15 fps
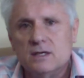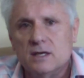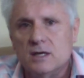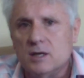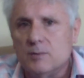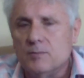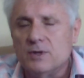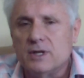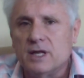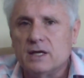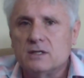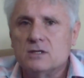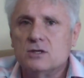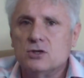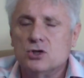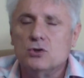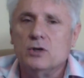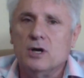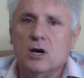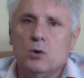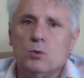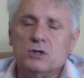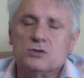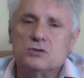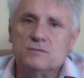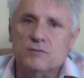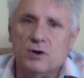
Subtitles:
that you now want to